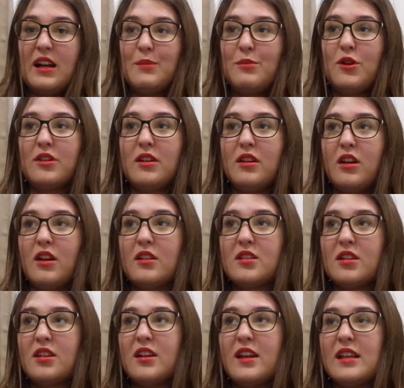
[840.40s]
I bought a
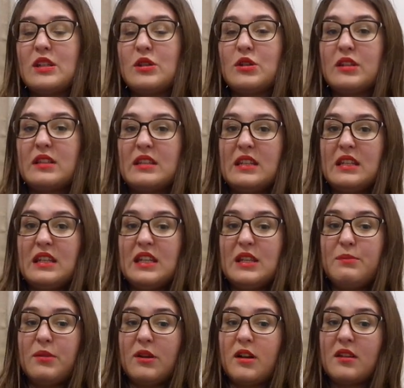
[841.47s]
lot, as you could
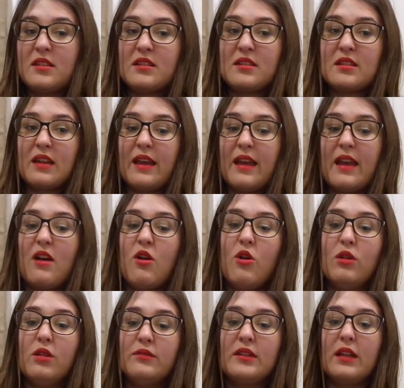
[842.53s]
see, but
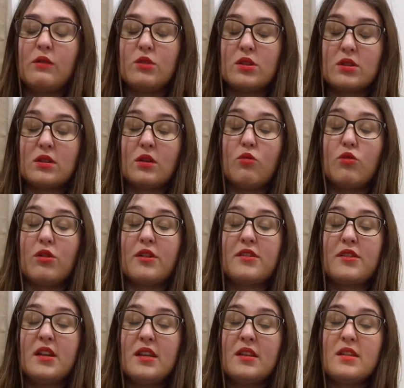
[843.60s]
all of that was still worth